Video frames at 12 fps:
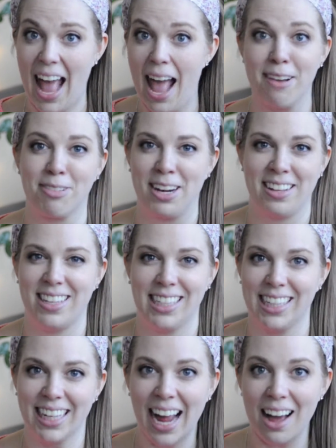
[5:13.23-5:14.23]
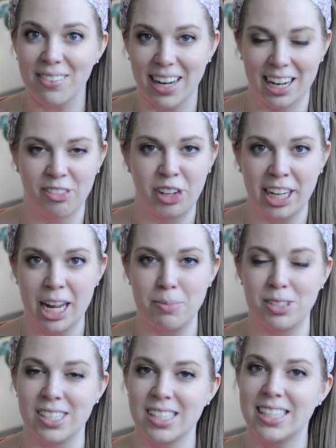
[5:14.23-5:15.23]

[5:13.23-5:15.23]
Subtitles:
everything that they have in Anne of Green Gables.